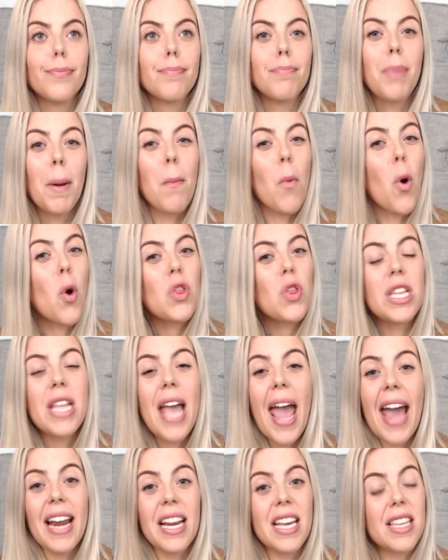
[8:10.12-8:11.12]
but more than
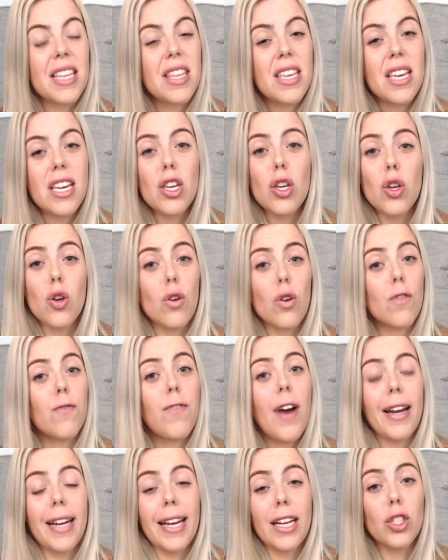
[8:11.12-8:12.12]
anything, your
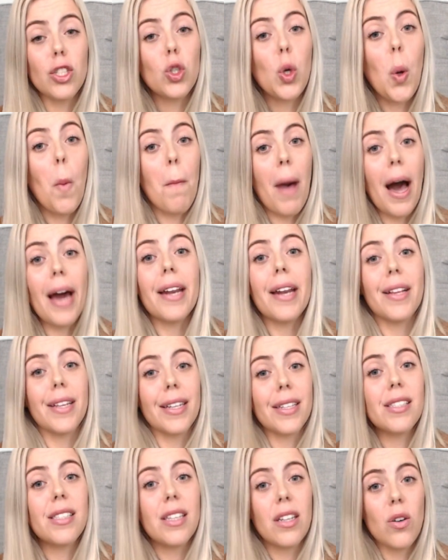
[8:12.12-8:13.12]
financial
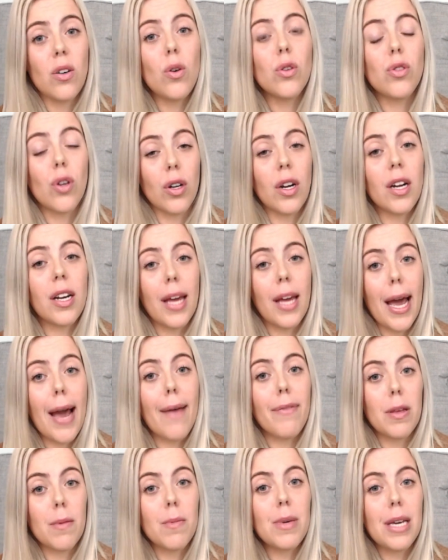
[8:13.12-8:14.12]
modeling skills are going to
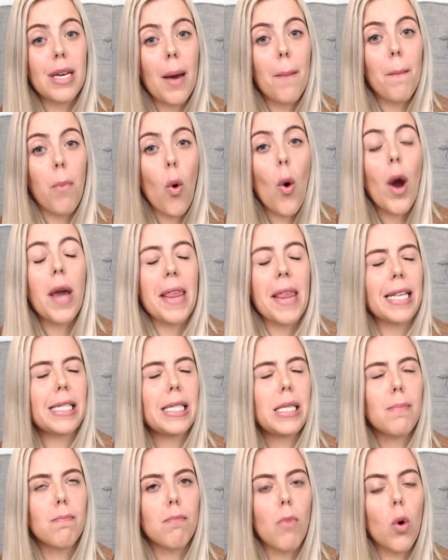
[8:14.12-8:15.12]
have to be on point. That's
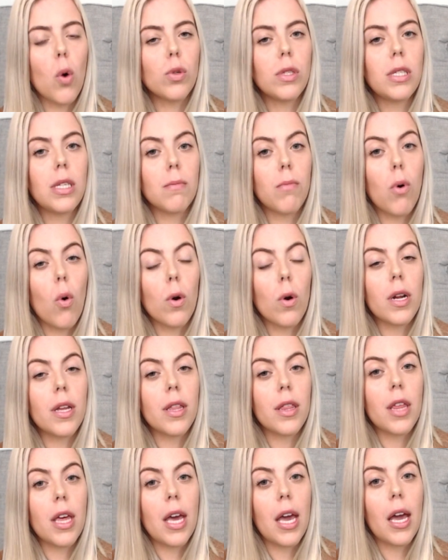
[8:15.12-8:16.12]
the most
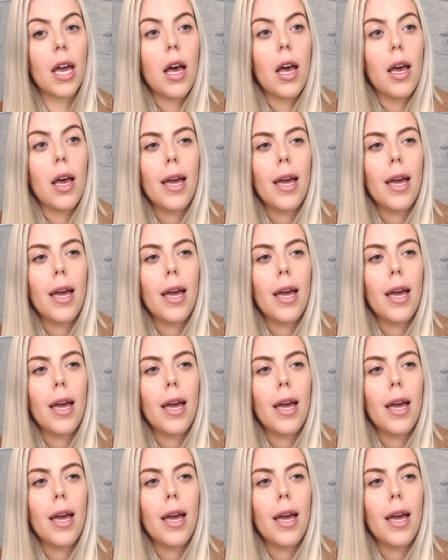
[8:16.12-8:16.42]
important thing.